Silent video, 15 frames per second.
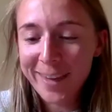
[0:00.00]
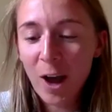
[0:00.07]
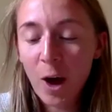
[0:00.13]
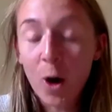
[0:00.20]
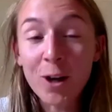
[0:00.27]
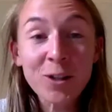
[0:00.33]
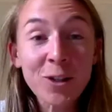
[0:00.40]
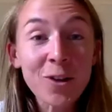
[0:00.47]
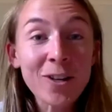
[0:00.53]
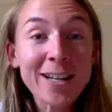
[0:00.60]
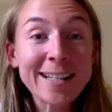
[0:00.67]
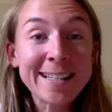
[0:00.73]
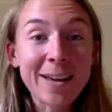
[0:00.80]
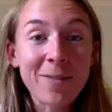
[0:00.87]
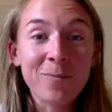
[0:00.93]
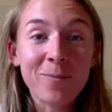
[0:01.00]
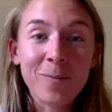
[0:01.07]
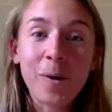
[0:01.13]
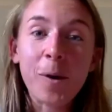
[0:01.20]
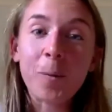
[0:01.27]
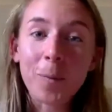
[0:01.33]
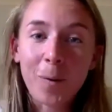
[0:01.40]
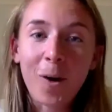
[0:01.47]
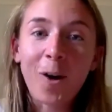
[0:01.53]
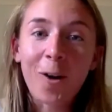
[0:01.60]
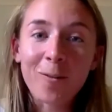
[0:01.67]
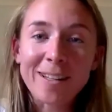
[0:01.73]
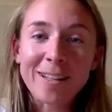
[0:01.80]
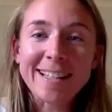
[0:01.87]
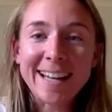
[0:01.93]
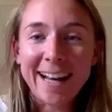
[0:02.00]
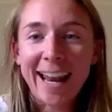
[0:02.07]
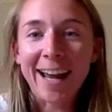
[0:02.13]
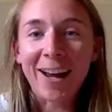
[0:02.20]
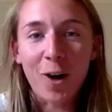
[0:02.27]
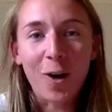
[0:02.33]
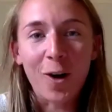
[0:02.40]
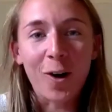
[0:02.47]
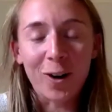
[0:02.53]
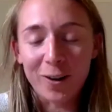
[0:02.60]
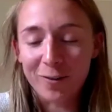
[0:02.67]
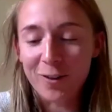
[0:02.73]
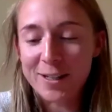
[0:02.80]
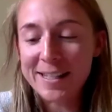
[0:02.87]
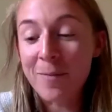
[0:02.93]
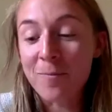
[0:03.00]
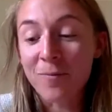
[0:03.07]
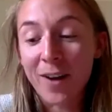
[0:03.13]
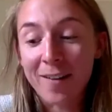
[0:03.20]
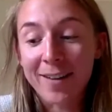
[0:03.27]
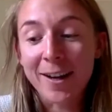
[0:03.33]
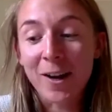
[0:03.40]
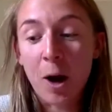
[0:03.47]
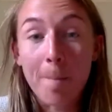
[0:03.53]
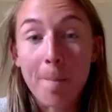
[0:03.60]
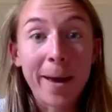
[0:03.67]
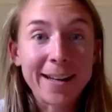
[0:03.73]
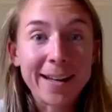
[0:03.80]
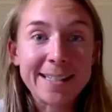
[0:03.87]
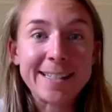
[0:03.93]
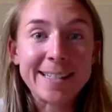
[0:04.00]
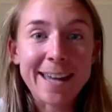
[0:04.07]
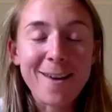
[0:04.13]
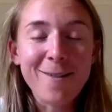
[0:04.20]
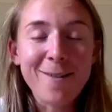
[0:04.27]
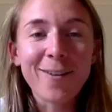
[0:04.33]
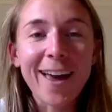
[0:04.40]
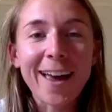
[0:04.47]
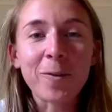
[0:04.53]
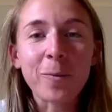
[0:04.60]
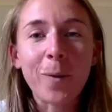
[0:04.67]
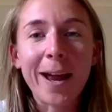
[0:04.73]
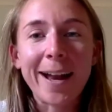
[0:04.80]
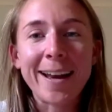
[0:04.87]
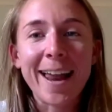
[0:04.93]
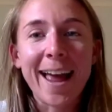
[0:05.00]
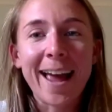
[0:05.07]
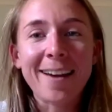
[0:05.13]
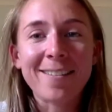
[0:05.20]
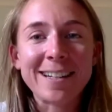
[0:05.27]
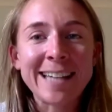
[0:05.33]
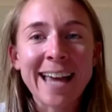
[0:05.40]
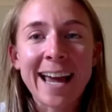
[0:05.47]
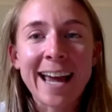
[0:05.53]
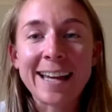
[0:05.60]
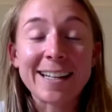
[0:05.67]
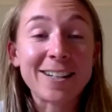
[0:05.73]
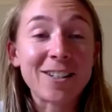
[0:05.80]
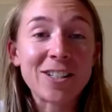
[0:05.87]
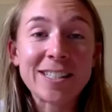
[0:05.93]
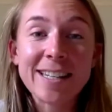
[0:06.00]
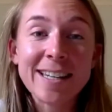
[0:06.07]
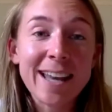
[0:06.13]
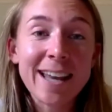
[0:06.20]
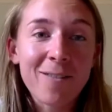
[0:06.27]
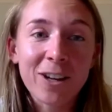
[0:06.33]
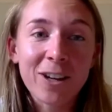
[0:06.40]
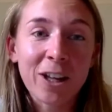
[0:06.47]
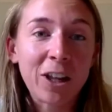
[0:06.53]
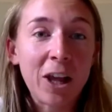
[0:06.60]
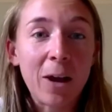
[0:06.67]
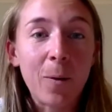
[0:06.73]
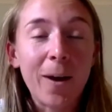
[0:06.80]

Also, because I'm obviously like all of us, I'm very competitive. And when I retired, I just didn't have a clue.